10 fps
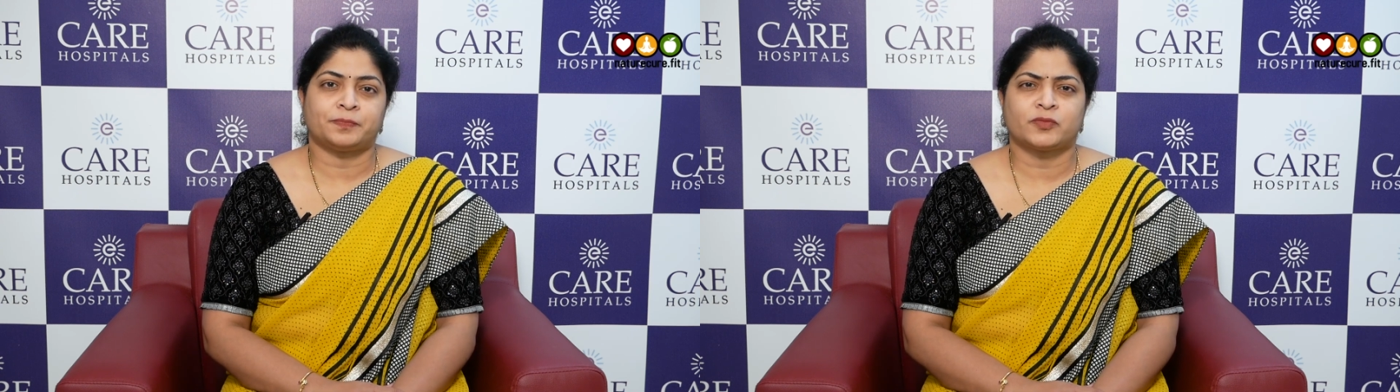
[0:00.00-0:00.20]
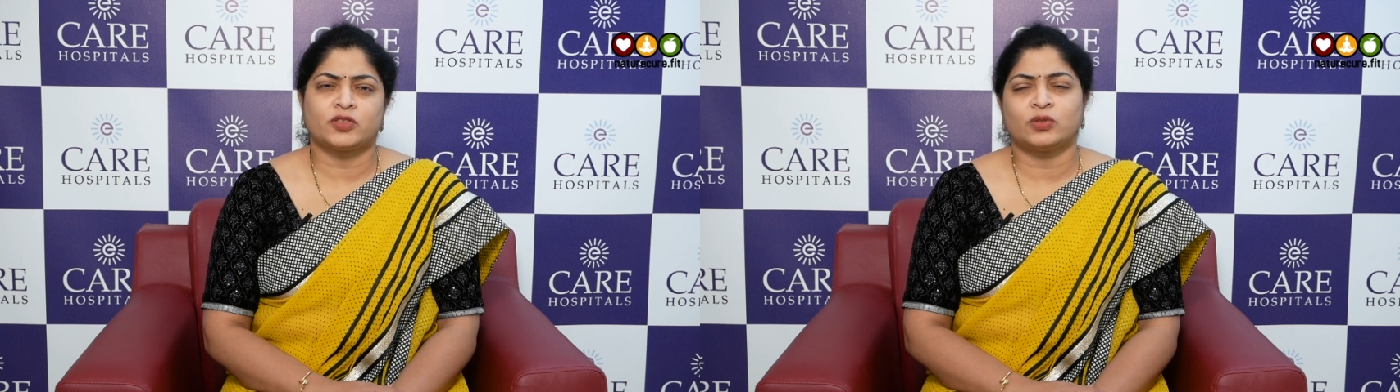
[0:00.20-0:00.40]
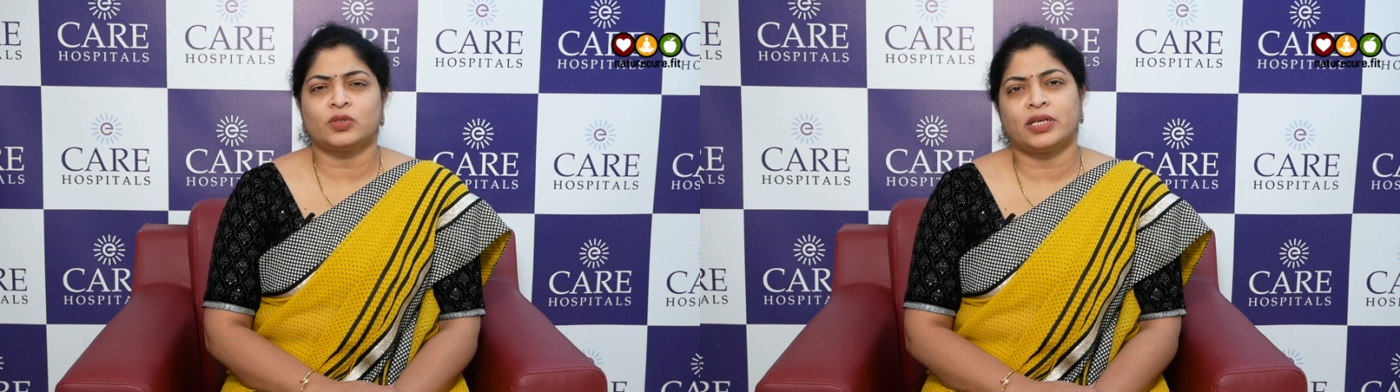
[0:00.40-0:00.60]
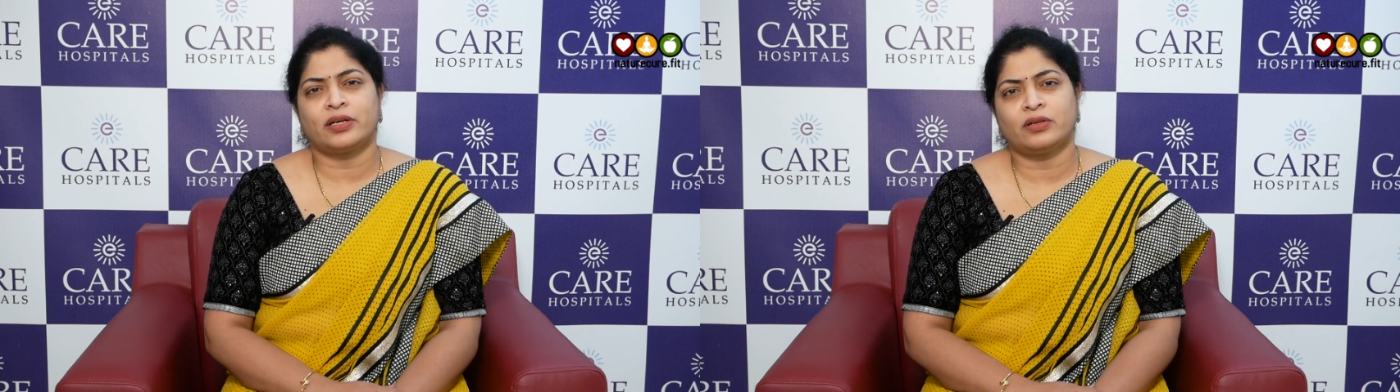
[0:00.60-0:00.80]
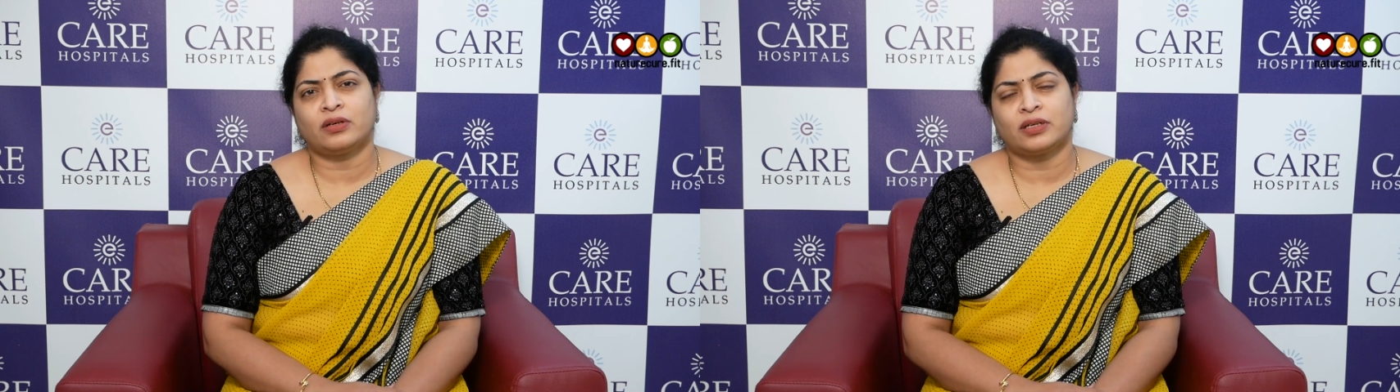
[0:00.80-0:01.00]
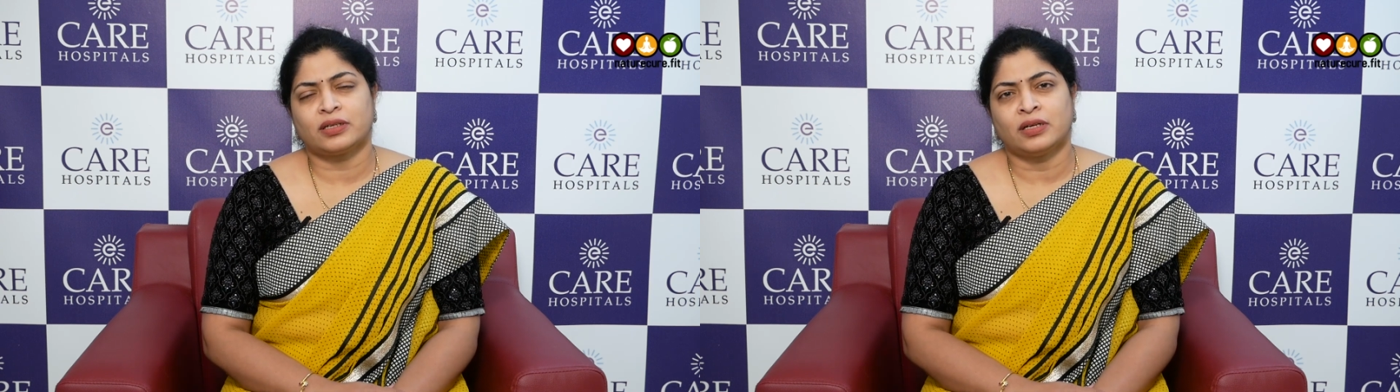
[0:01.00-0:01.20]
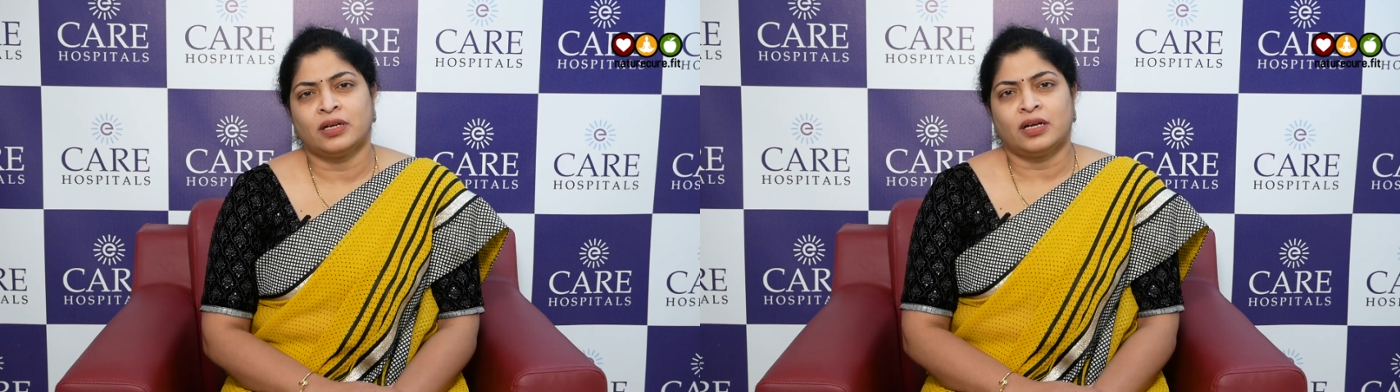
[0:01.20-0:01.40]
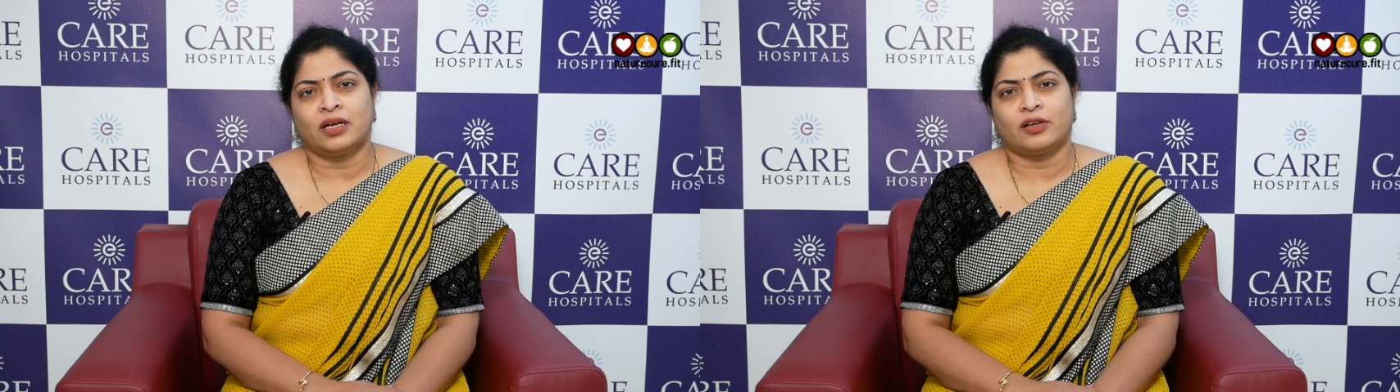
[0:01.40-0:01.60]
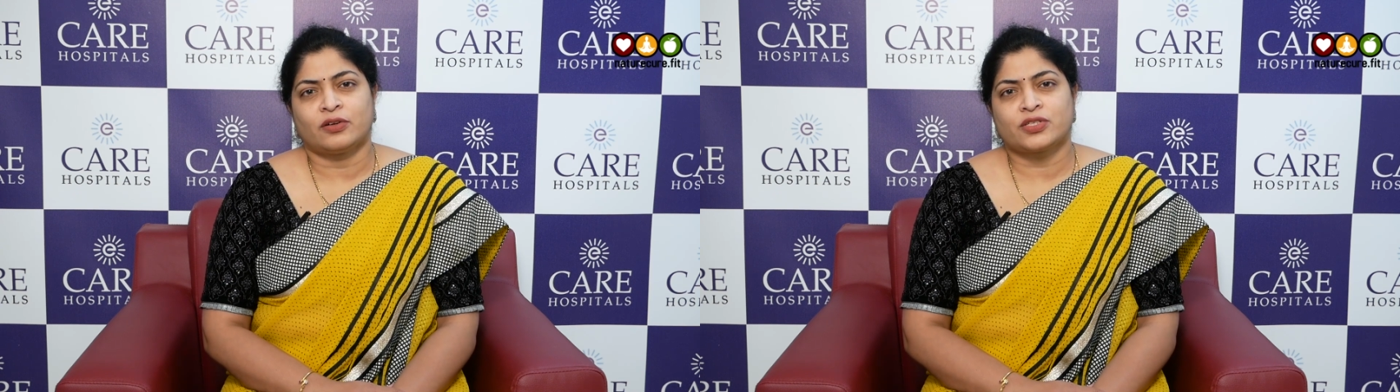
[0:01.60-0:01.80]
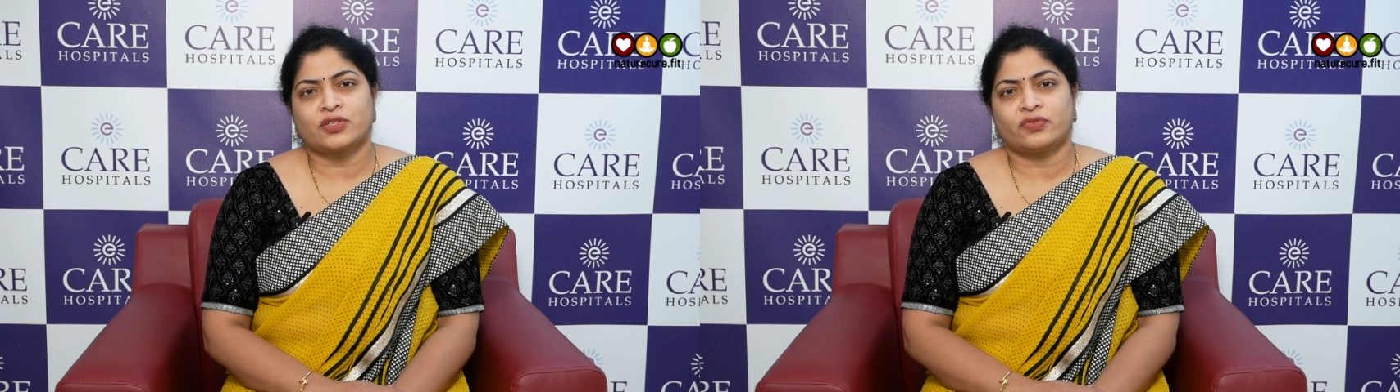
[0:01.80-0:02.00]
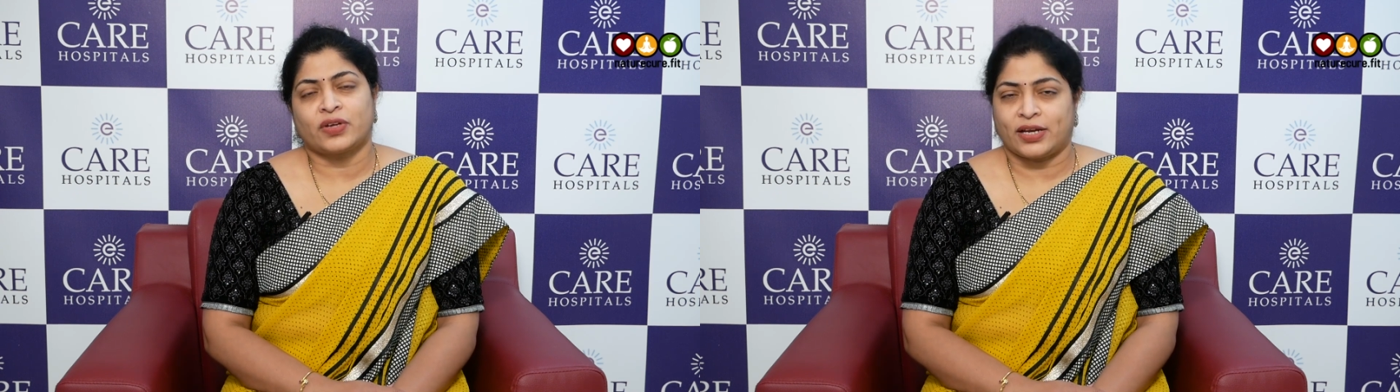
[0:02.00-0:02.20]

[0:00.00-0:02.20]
So there are lots of